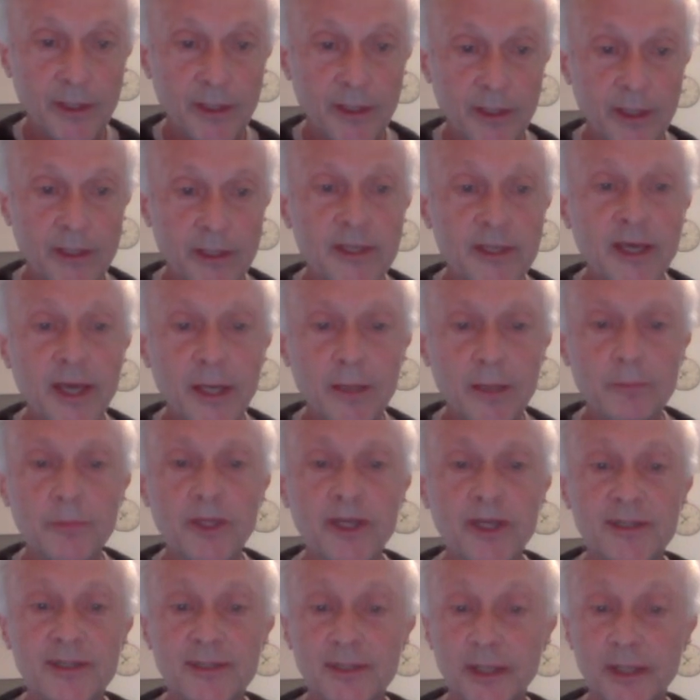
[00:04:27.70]
It can be
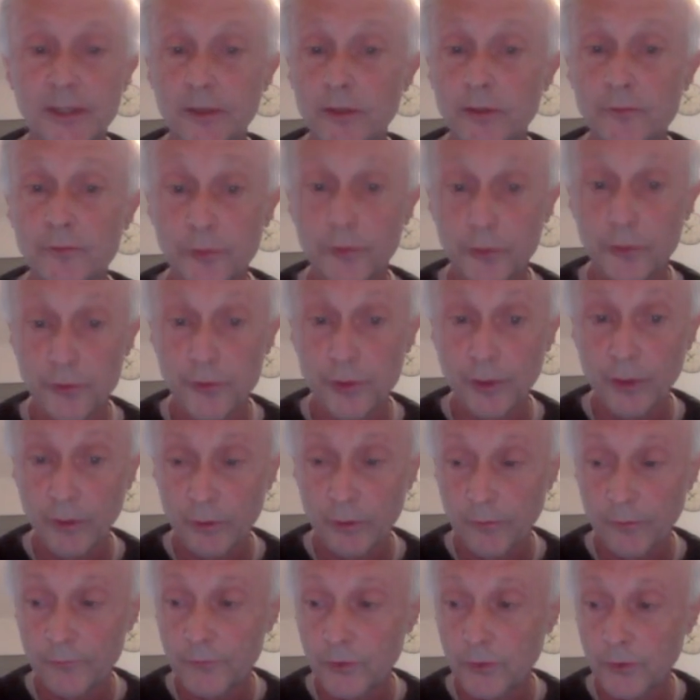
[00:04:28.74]
extended further.
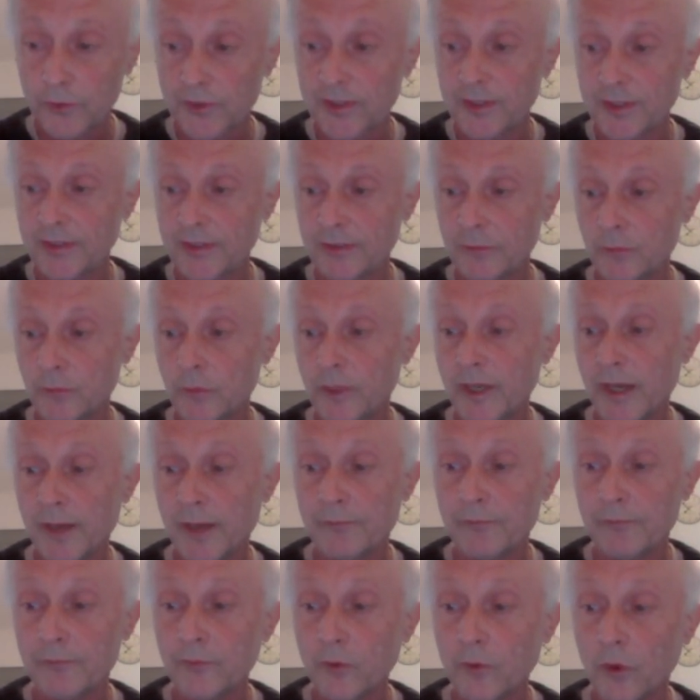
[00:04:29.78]
Of course, we
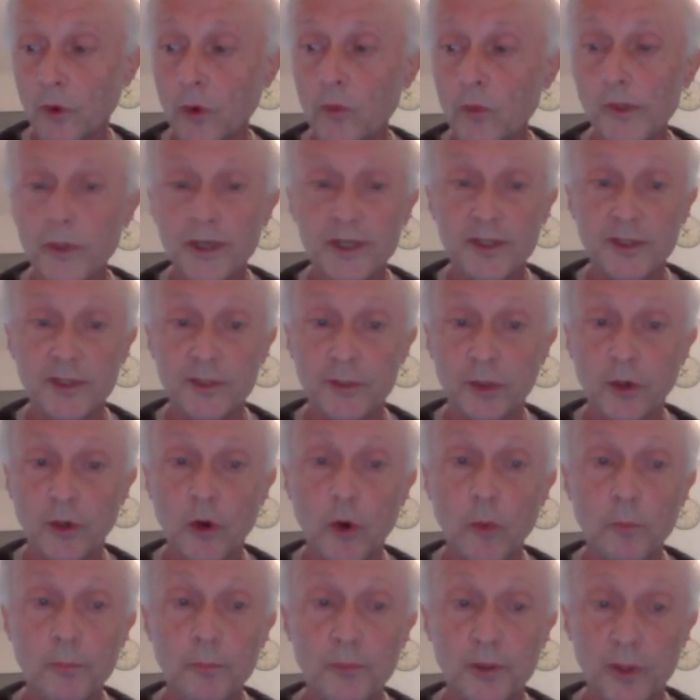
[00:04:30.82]
have always the
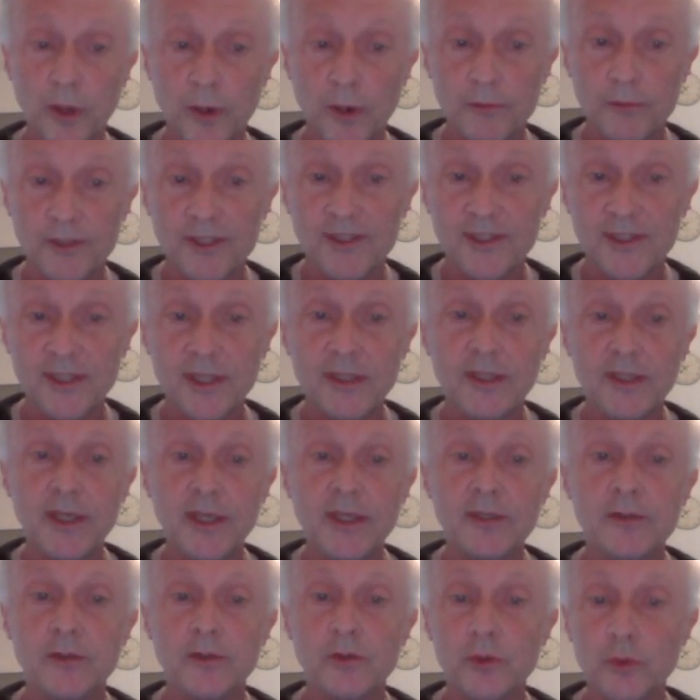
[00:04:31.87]
hope of extending
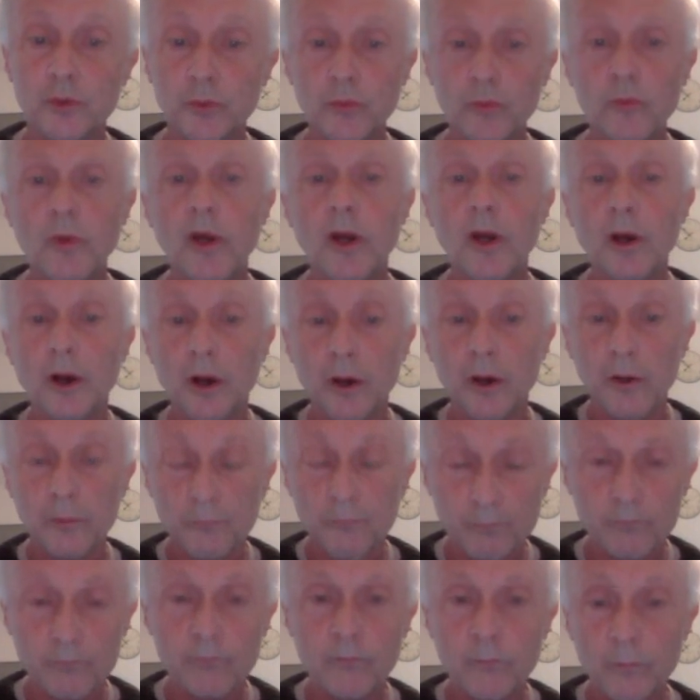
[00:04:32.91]
it to
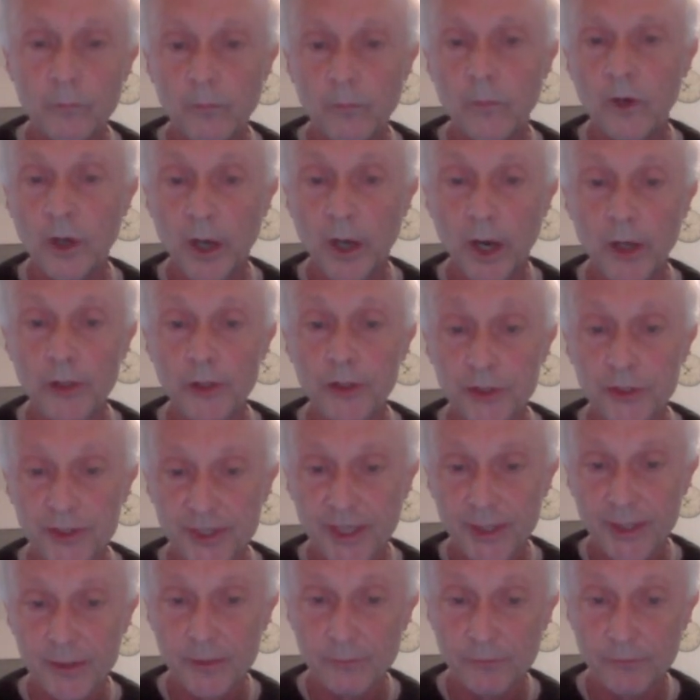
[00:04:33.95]
larger
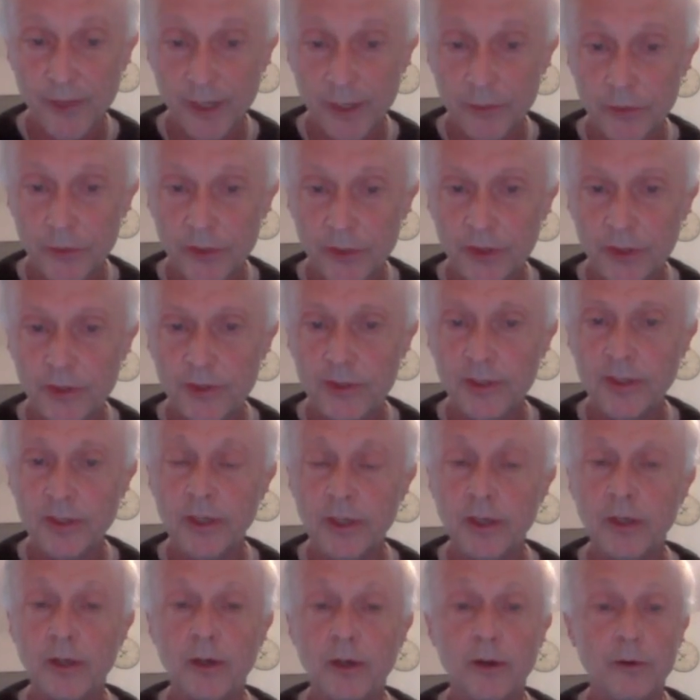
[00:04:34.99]
set of languages.
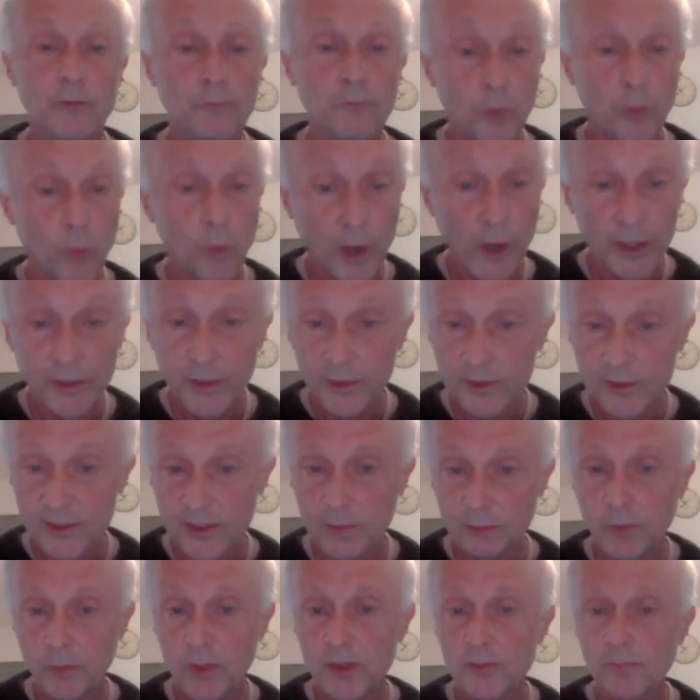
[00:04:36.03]
Why not
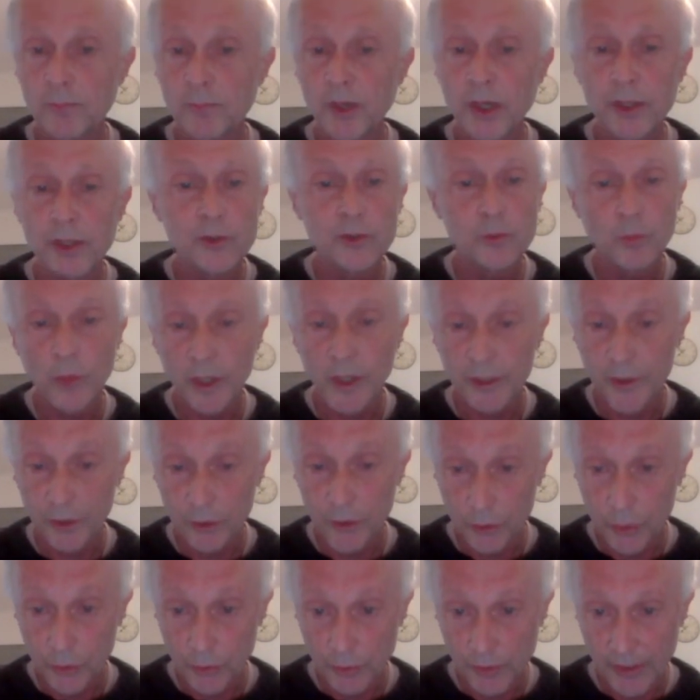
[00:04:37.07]
C++? Why
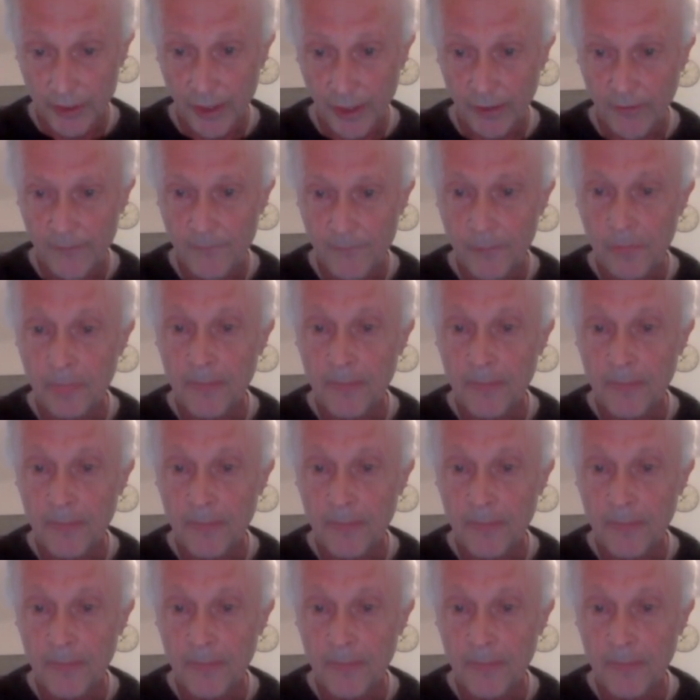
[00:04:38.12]
not Julia?